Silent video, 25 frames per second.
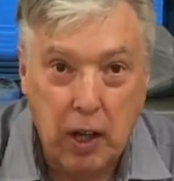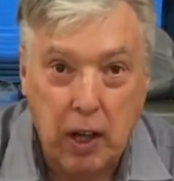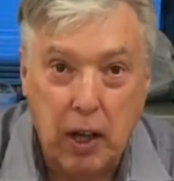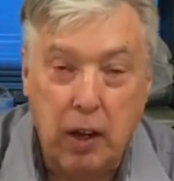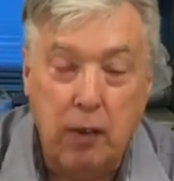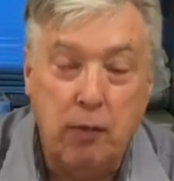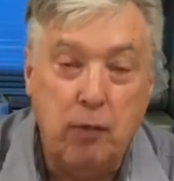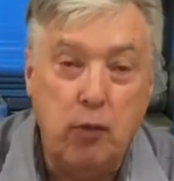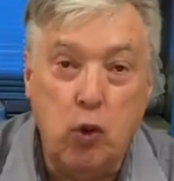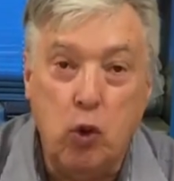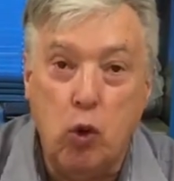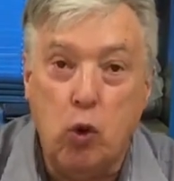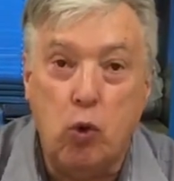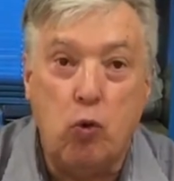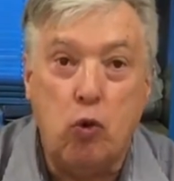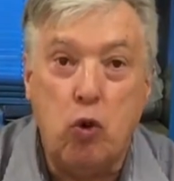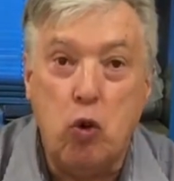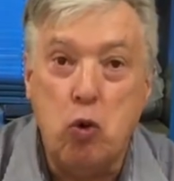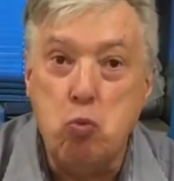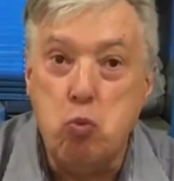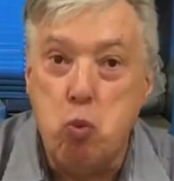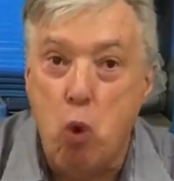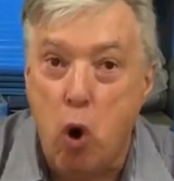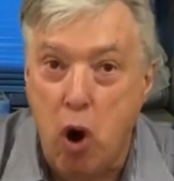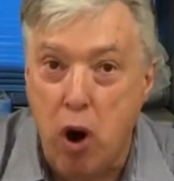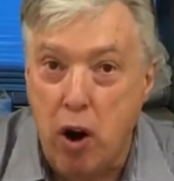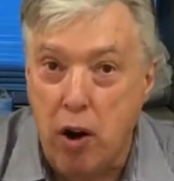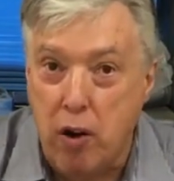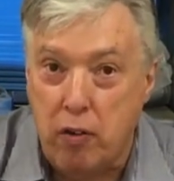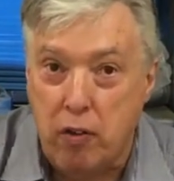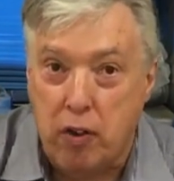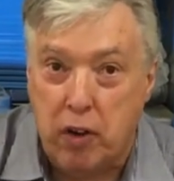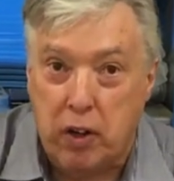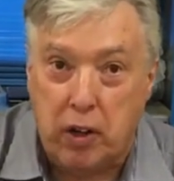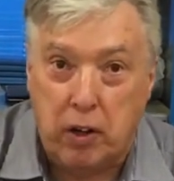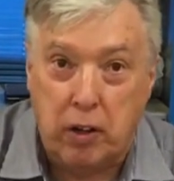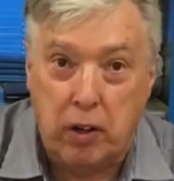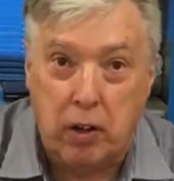If you're
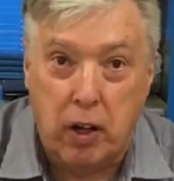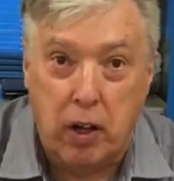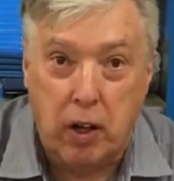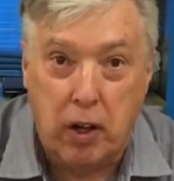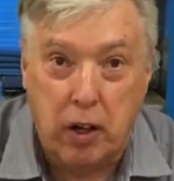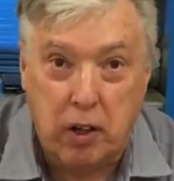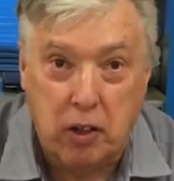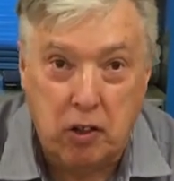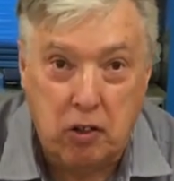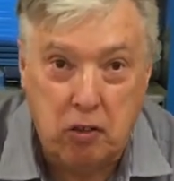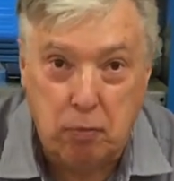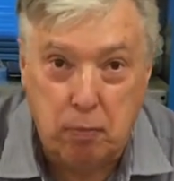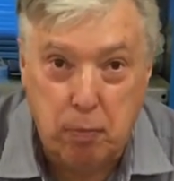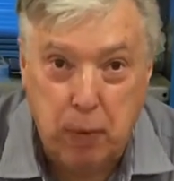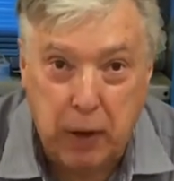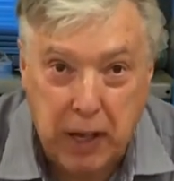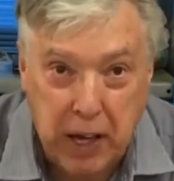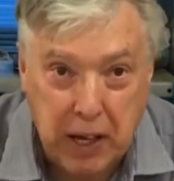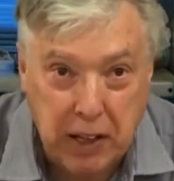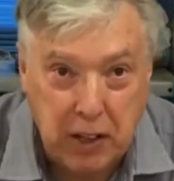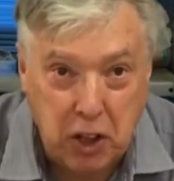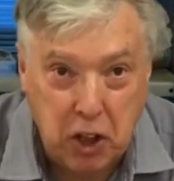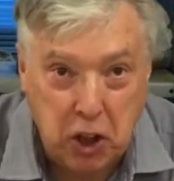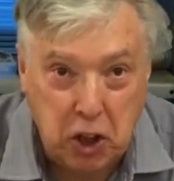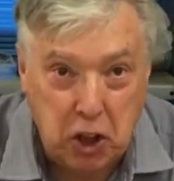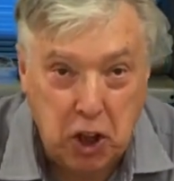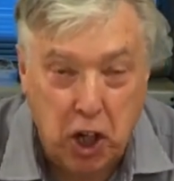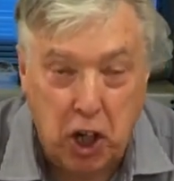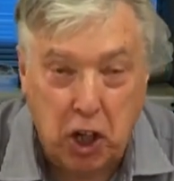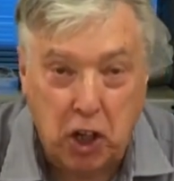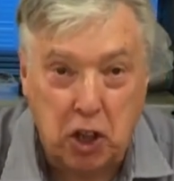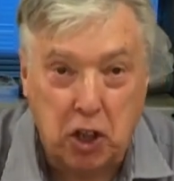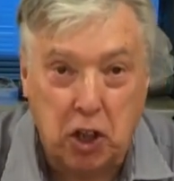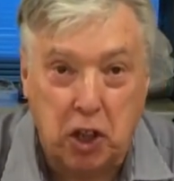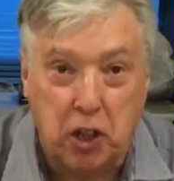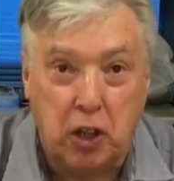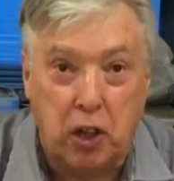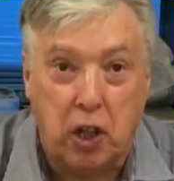rewiring a spaghetti
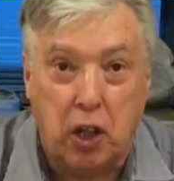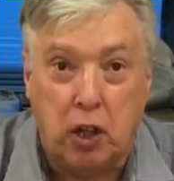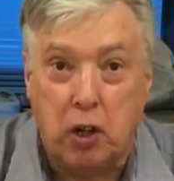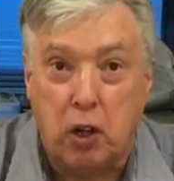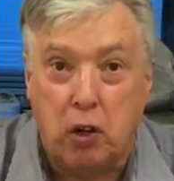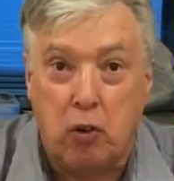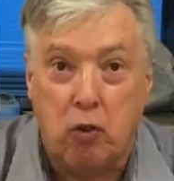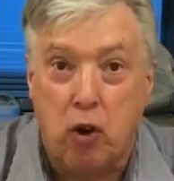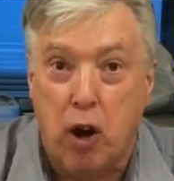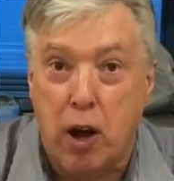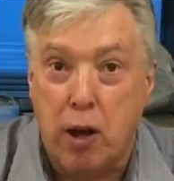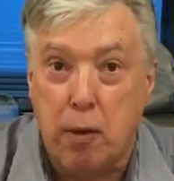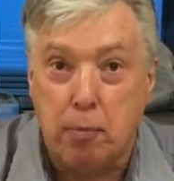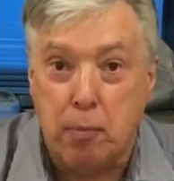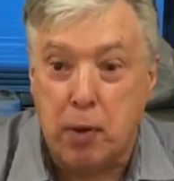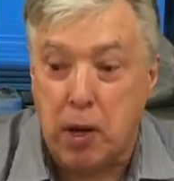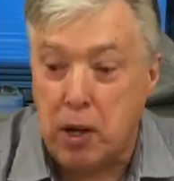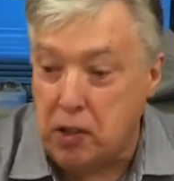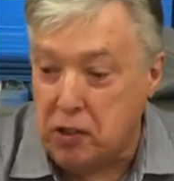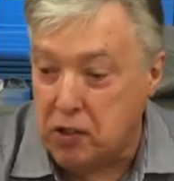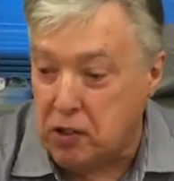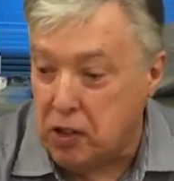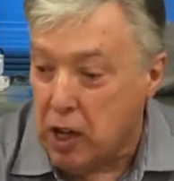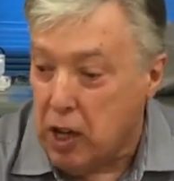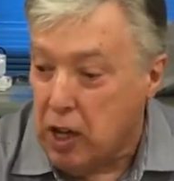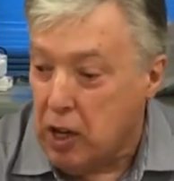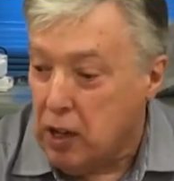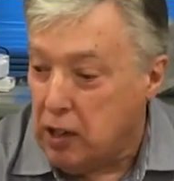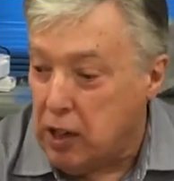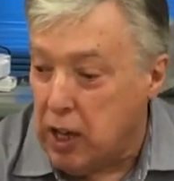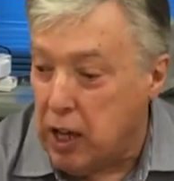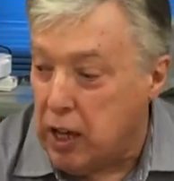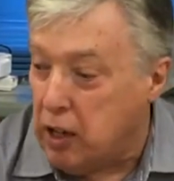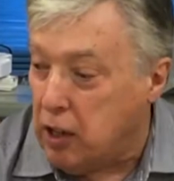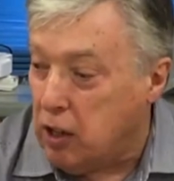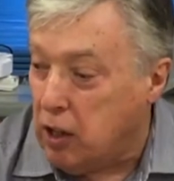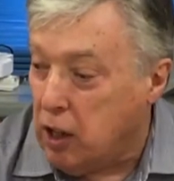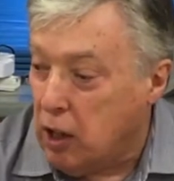junction and the right mess,
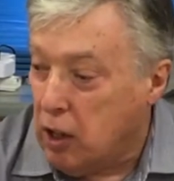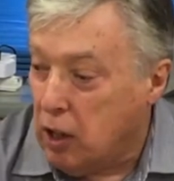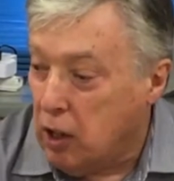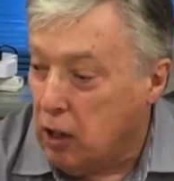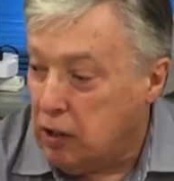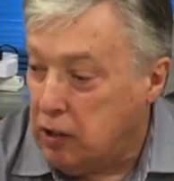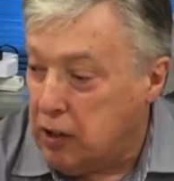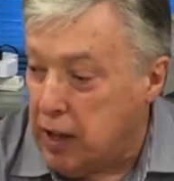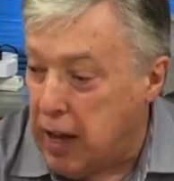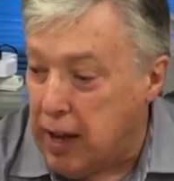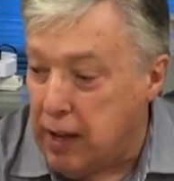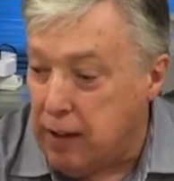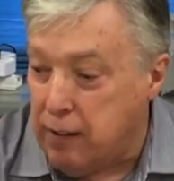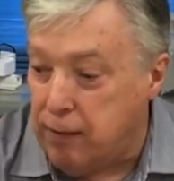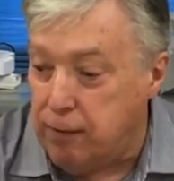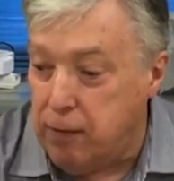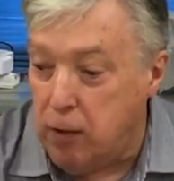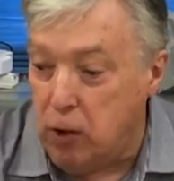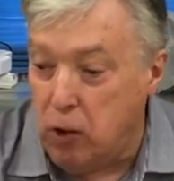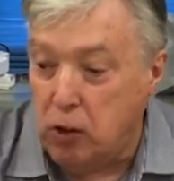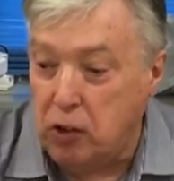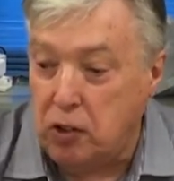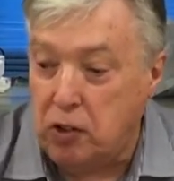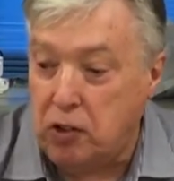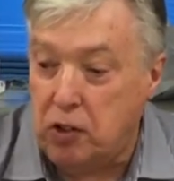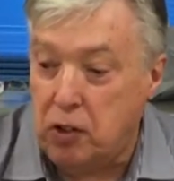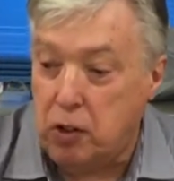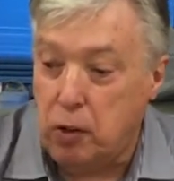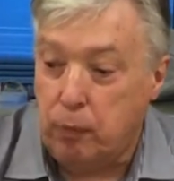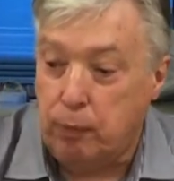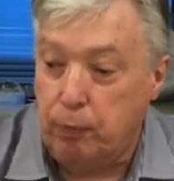then Danfoss,